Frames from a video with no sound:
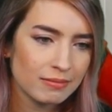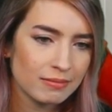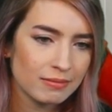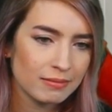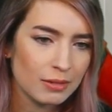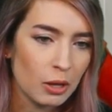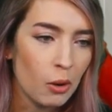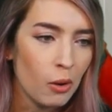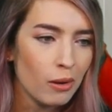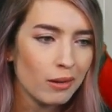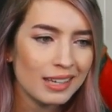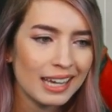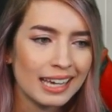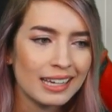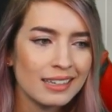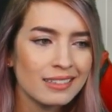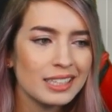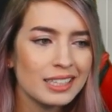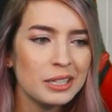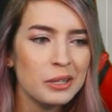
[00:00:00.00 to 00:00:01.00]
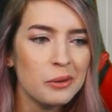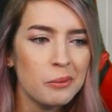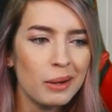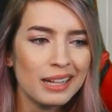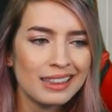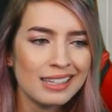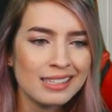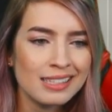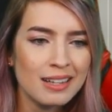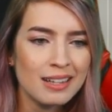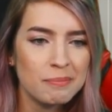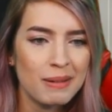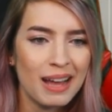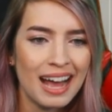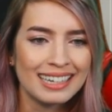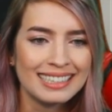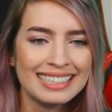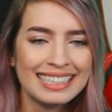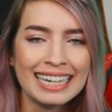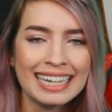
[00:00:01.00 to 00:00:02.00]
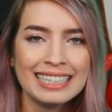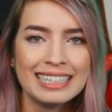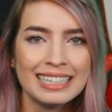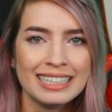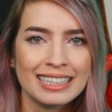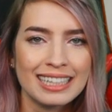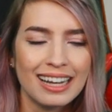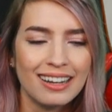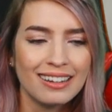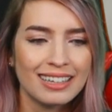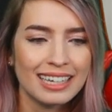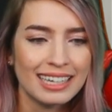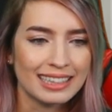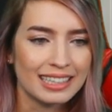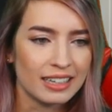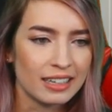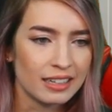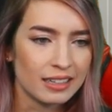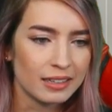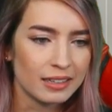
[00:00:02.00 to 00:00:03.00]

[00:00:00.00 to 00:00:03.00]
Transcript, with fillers: Okay, you know what? That's not bad. 19th. I'll get there.